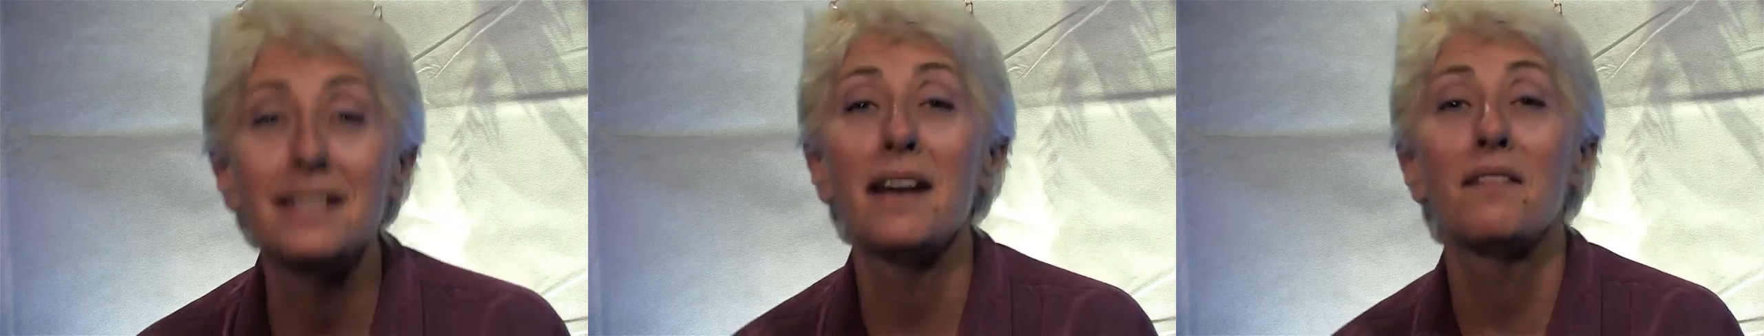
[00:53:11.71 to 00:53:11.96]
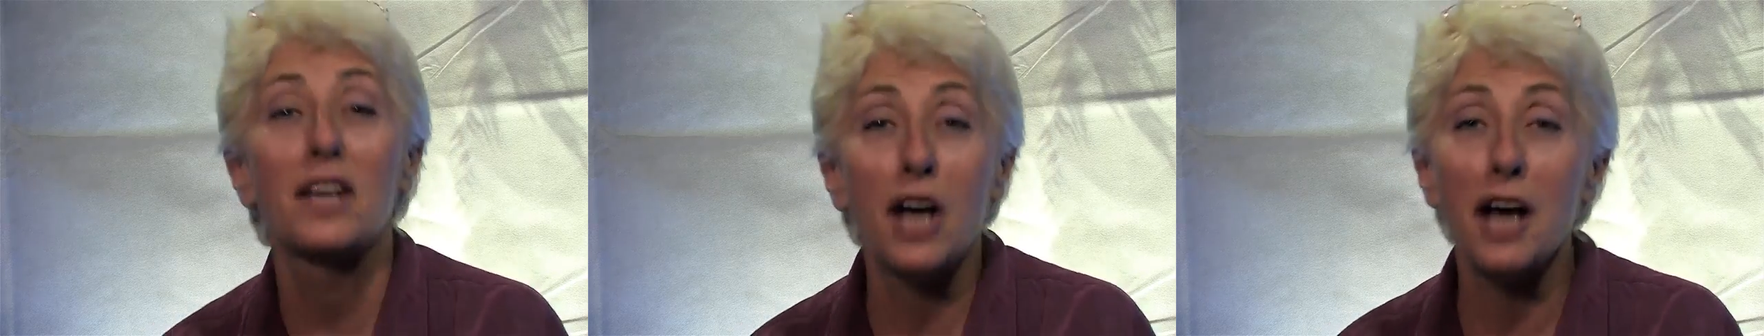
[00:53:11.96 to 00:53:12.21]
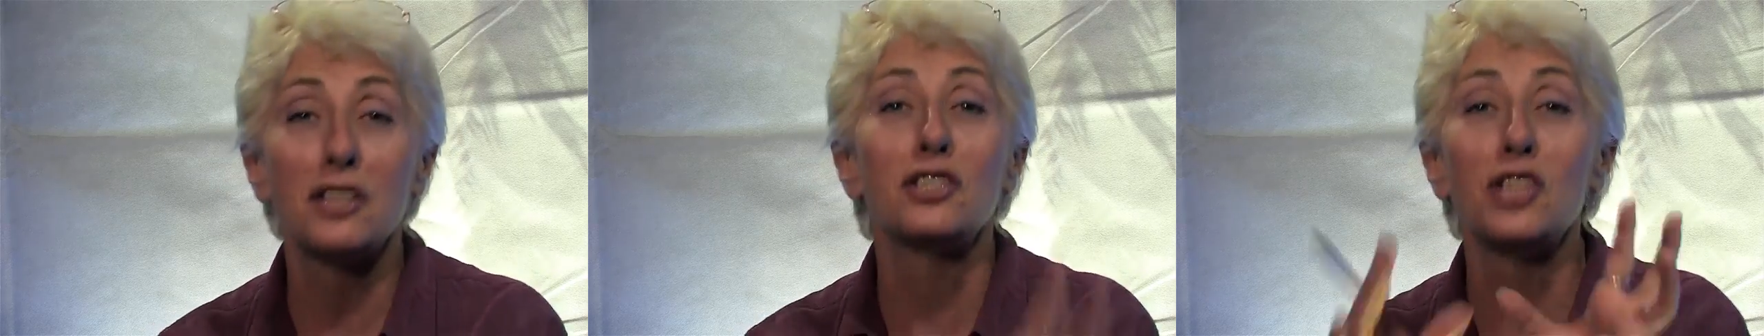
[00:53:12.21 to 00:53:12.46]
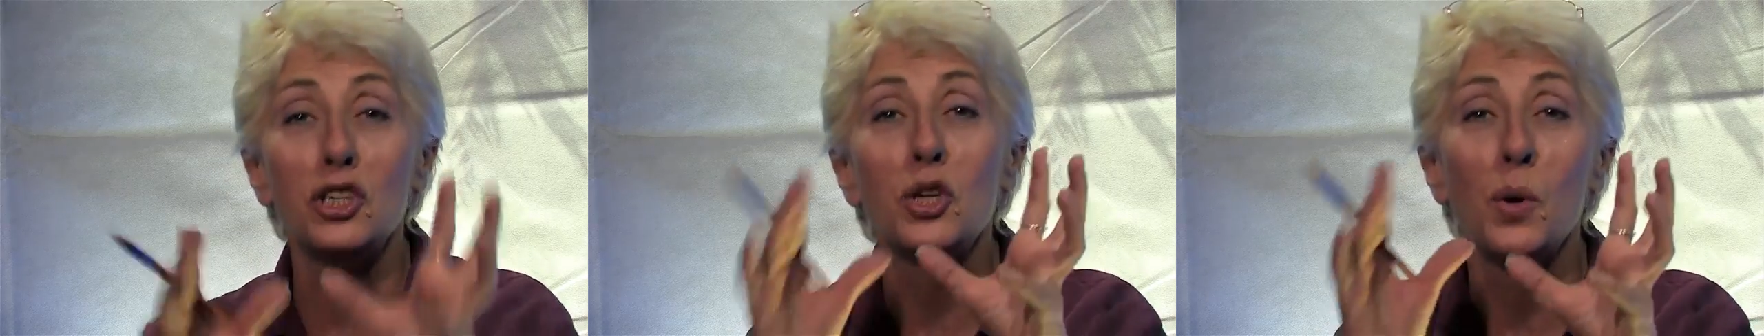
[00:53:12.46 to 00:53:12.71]
to have the
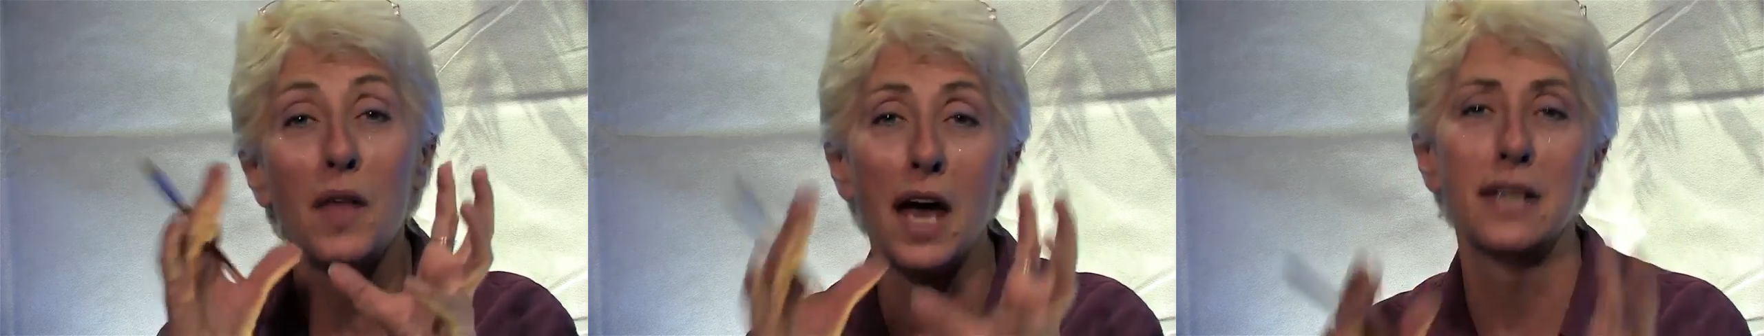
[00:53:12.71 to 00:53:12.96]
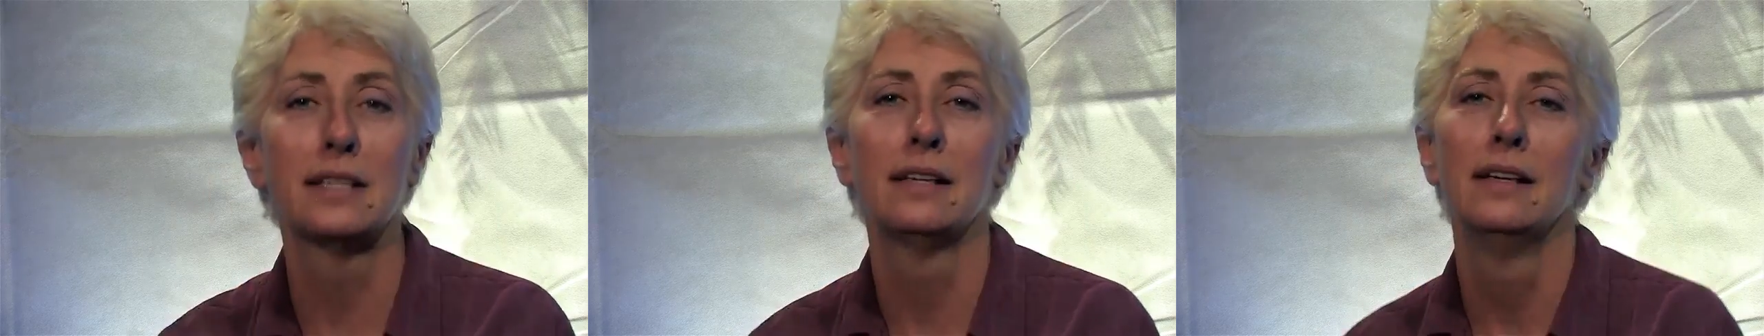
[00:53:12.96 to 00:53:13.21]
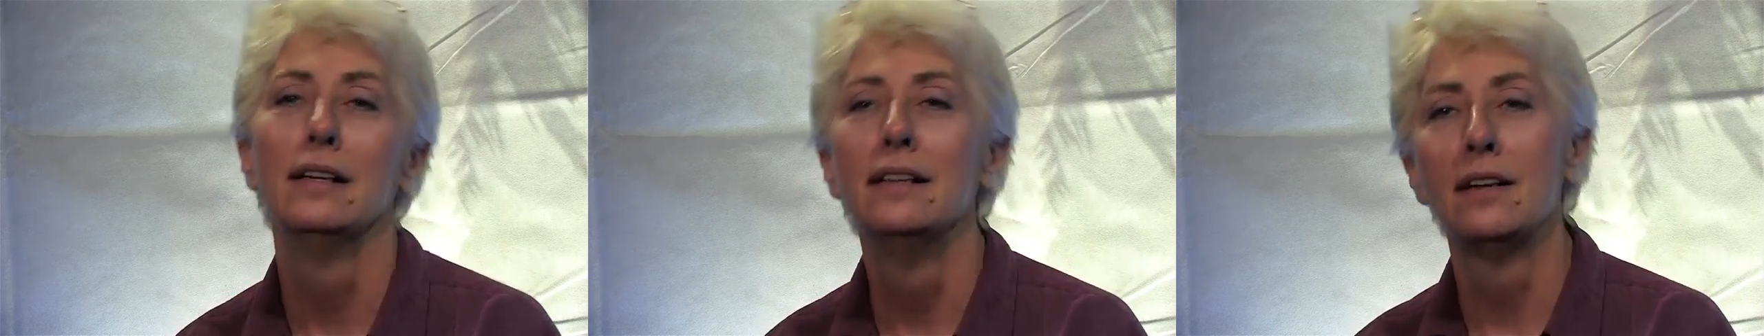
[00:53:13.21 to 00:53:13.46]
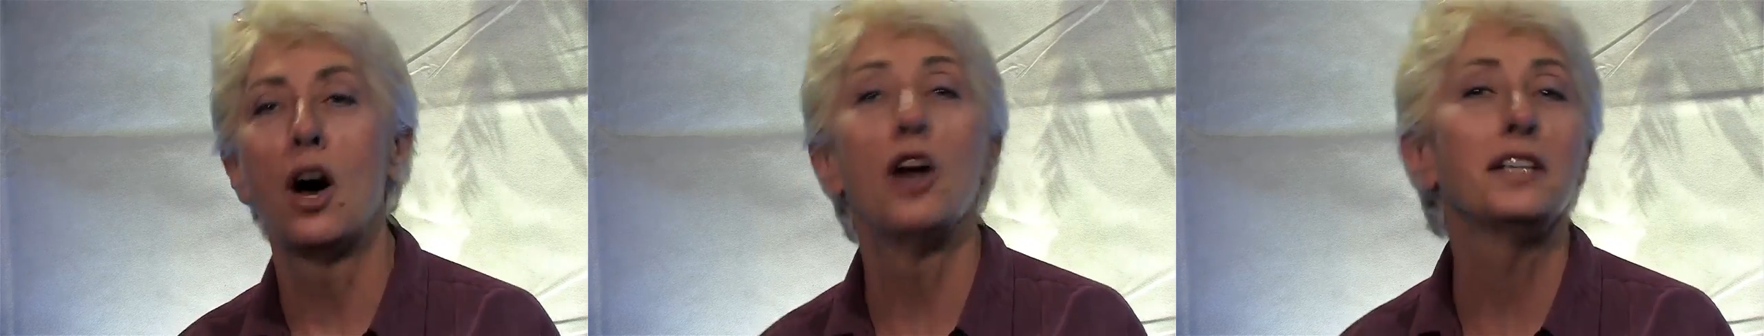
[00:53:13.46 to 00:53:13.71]
guts to do that
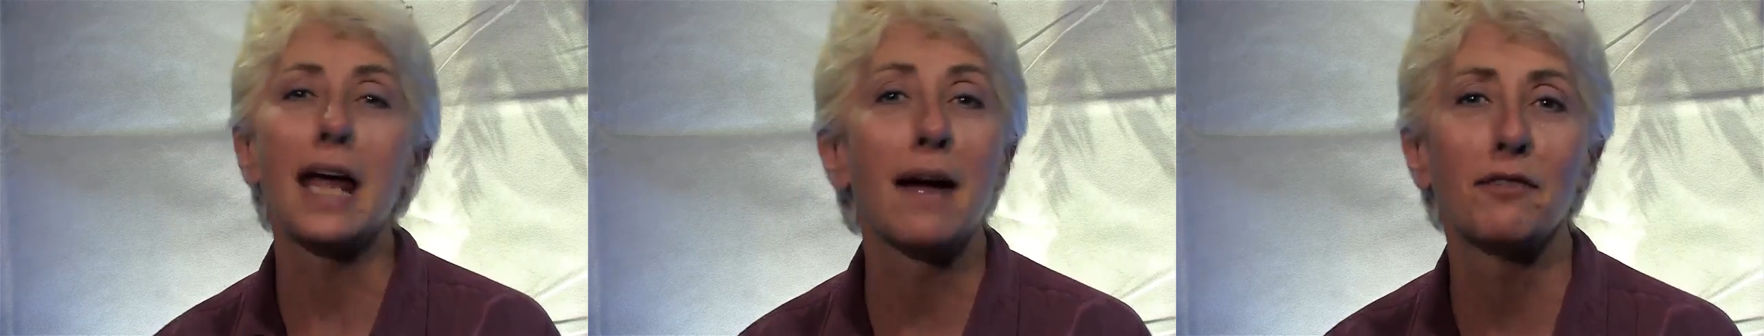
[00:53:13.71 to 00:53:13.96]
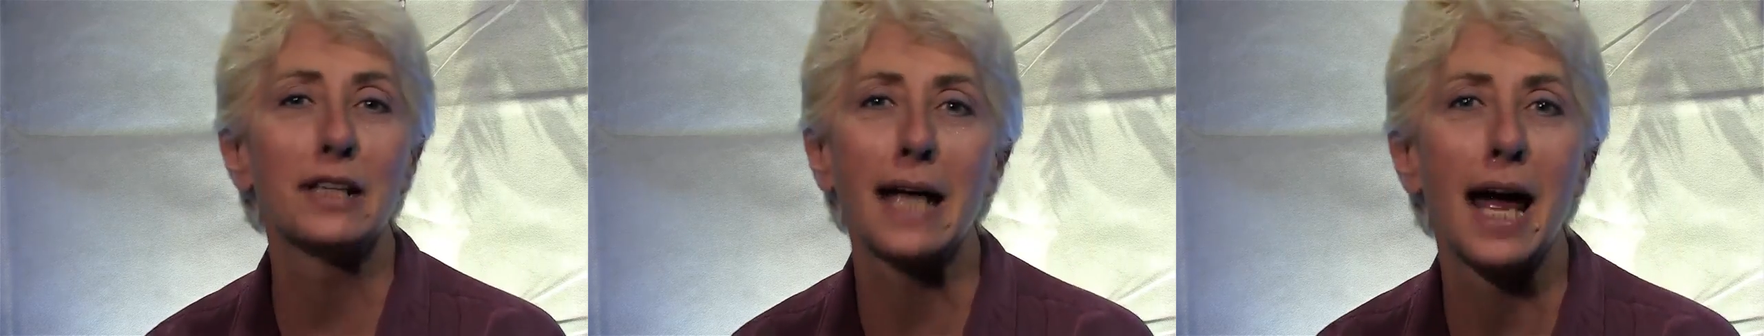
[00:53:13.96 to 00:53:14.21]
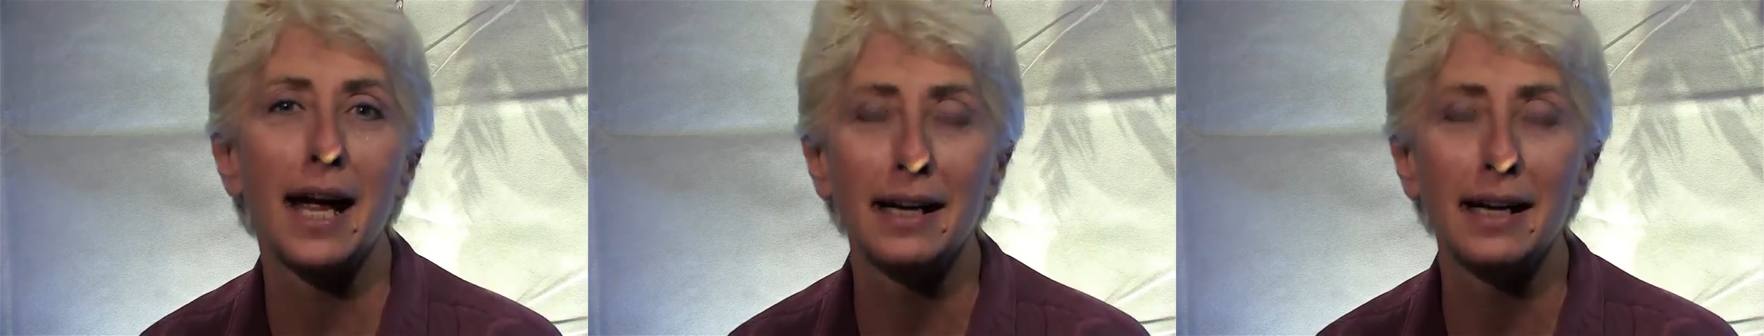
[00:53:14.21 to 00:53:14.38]
all day, every